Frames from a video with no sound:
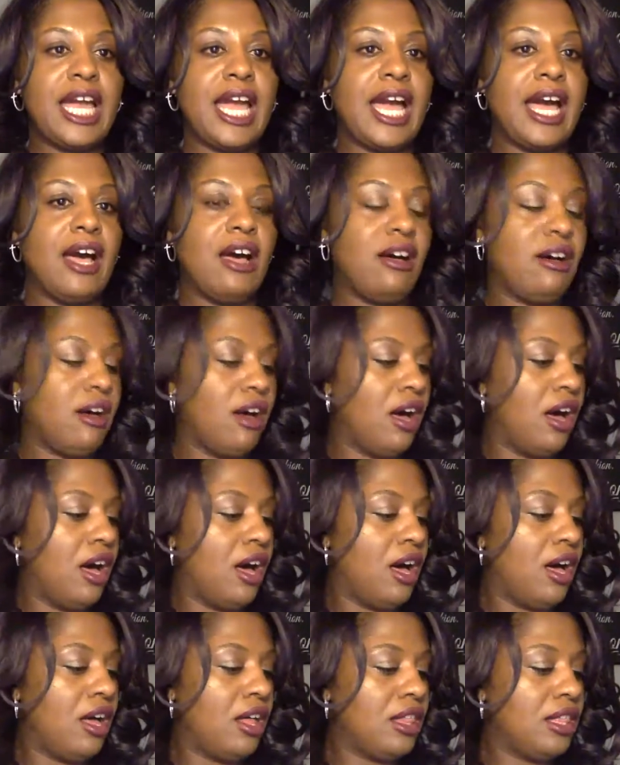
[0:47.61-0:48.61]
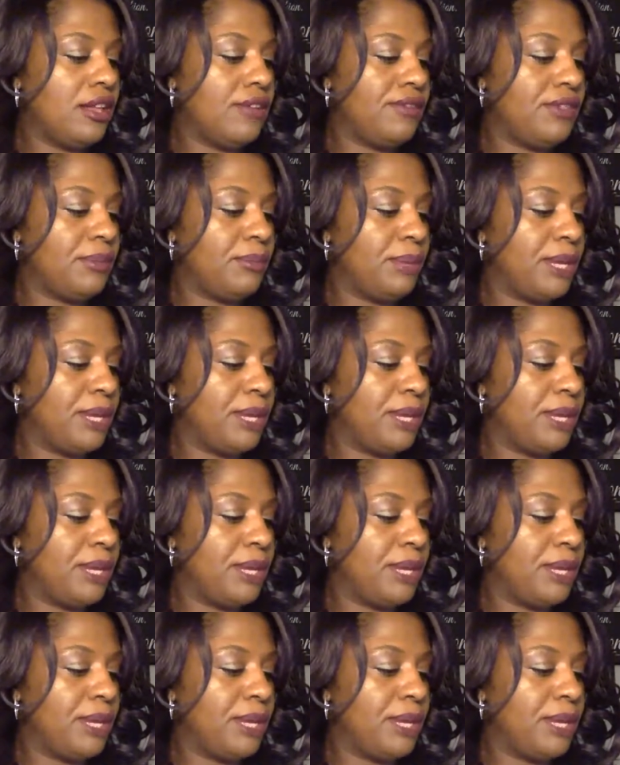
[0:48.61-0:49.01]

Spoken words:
out all of the